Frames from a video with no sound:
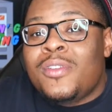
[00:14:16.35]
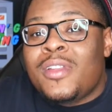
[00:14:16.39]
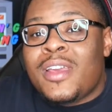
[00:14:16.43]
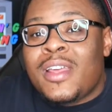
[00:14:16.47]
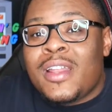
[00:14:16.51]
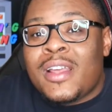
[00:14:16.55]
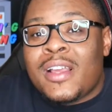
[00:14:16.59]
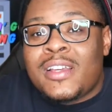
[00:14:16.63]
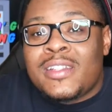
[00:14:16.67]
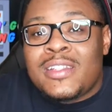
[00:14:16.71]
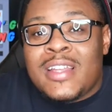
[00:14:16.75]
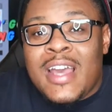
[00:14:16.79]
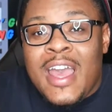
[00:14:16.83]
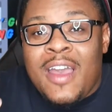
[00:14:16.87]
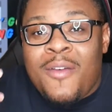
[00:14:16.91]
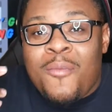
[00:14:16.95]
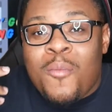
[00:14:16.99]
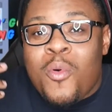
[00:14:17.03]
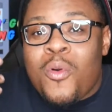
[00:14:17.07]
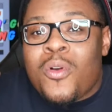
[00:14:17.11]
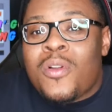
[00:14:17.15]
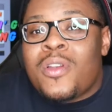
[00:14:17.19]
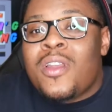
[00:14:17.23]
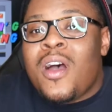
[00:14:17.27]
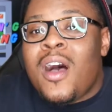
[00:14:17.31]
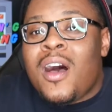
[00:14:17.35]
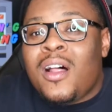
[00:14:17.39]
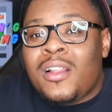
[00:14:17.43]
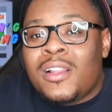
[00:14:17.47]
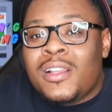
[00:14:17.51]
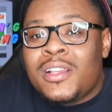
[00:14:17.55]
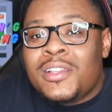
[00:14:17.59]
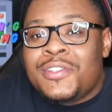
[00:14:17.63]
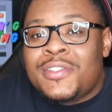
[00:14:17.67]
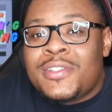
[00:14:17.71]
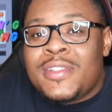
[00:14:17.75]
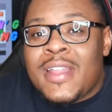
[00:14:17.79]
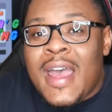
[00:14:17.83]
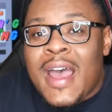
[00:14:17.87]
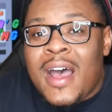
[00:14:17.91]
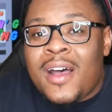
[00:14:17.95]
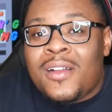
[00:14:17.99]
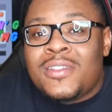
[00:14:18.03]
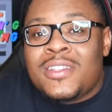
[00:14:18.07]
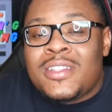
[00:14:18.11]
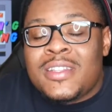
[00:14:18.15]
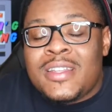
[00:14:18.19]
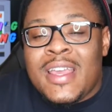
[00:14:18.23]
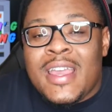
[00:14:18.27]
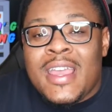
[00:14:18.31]
and because I have more knowledge now
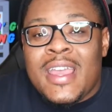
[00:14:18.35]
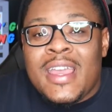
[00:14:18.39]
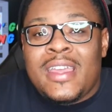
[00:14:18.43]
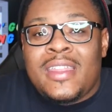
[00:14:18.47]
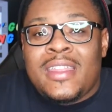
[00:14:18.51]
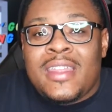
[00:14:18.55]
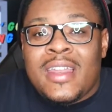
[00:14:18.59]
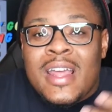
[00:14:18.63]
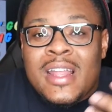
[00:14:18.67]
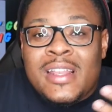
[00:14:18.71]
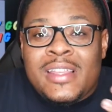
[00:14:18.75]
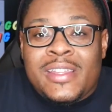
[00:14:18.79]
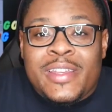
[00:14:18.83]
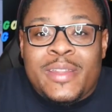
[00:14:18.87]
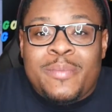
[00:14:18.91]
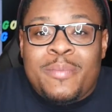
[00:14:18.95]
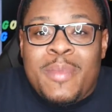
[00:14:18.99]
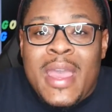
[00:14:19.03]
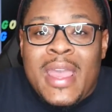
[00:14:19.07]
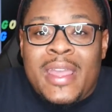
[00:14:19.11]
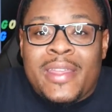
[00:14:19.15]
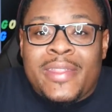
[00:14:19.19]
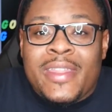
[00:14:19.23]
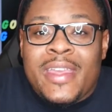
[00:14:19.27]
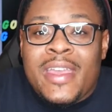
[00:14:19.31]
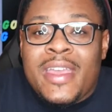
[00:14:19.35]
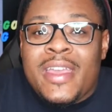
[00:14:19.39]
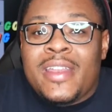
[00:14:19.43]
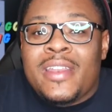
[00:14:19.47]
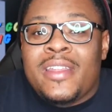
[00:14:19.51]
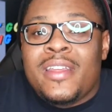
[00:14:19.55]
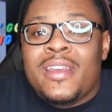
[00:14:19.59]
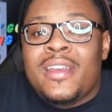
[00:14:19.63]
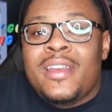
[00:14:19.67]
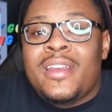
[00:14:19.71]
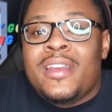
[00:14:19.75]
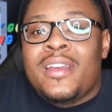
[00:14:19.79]
today than I did back then.